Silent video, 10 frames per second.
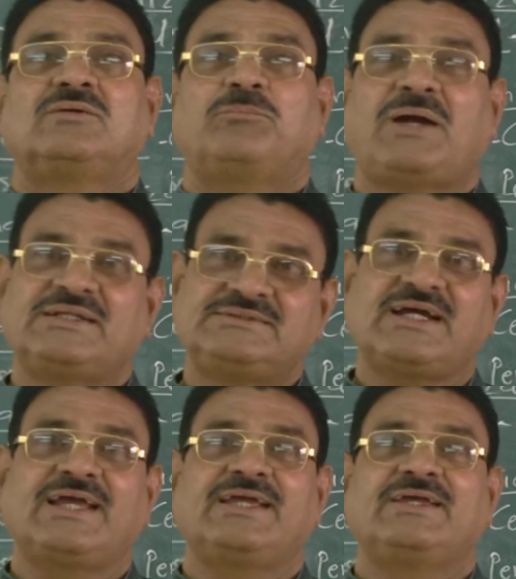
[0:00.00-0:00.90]

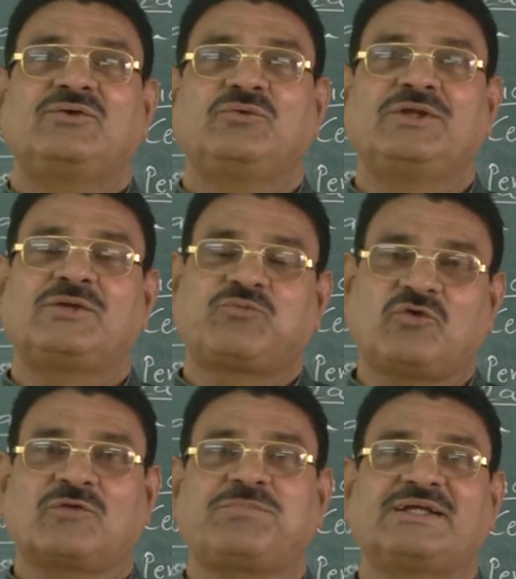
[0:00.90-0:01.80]
fungi unit
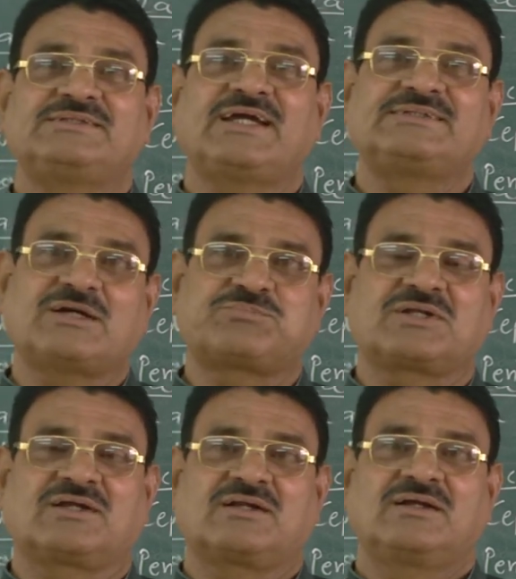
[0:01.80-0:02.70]
4 fungi
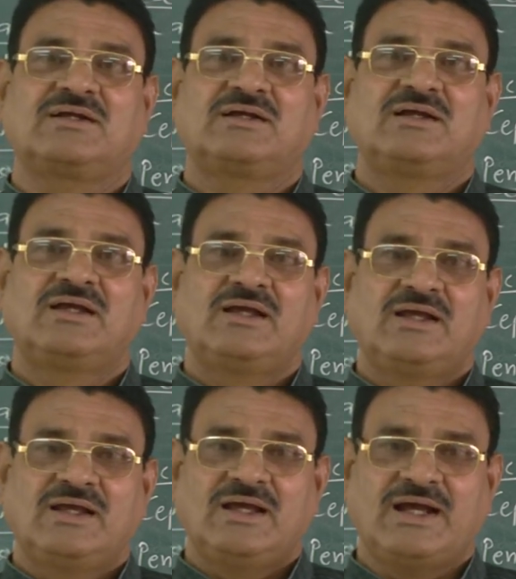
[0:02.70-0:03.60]
chapter,
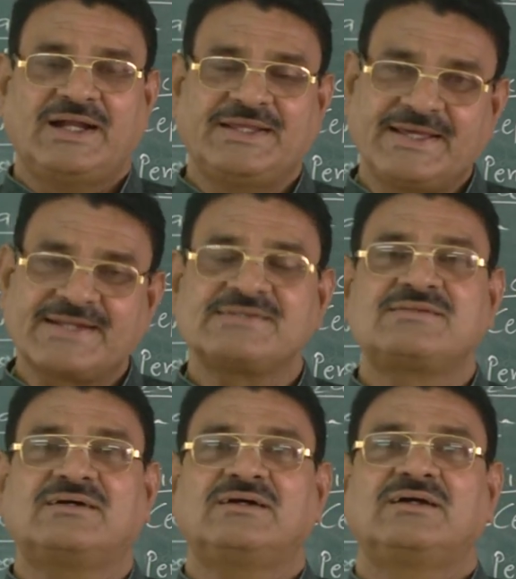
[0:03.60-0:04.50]
and here is
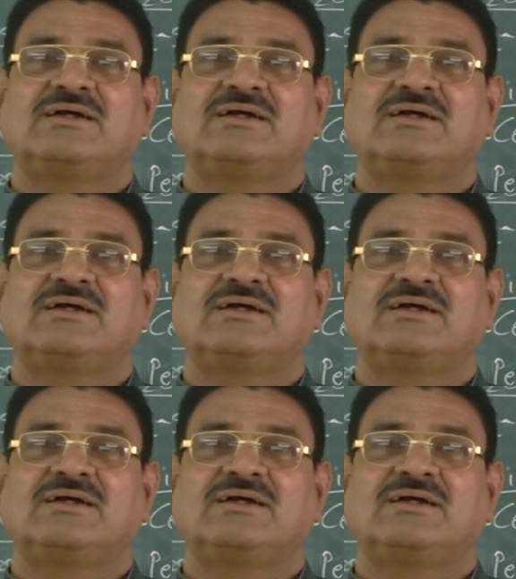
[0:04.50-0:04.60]
the